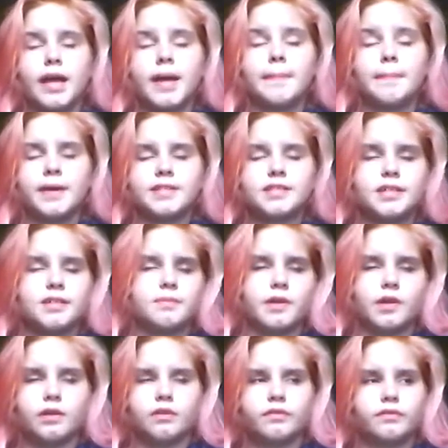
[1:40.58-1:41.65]
it pisses
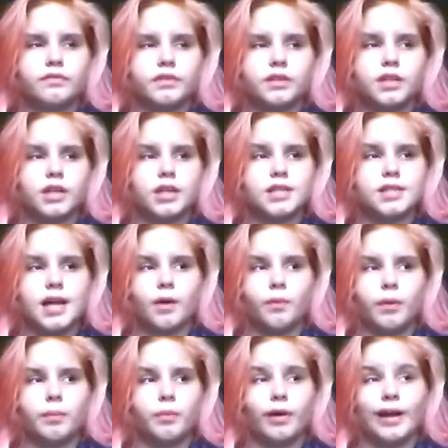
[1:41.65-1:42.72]
me off, because at
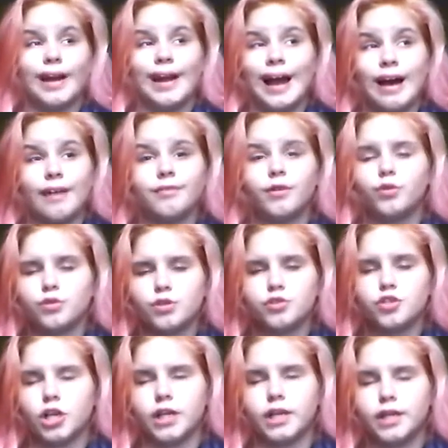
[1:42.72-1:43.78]
one point I have also
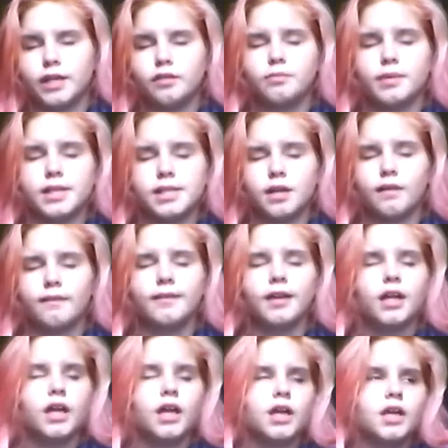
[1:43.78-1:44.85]
tried to kill myself.
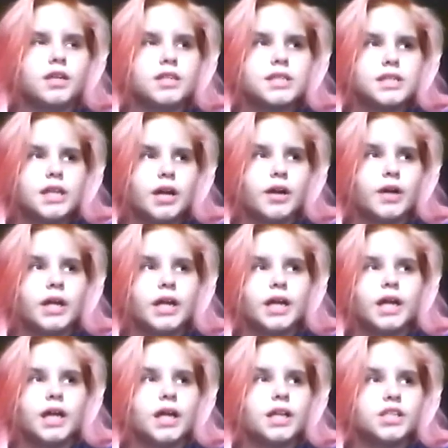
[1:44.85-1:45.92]
So
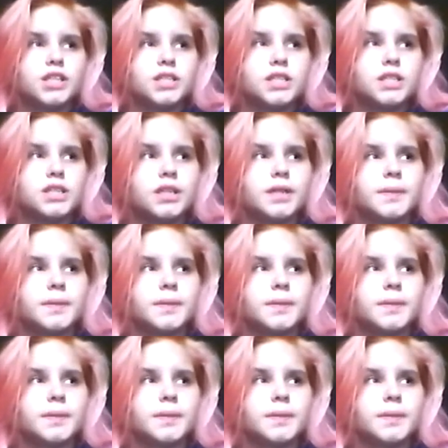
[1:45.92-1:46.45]
just,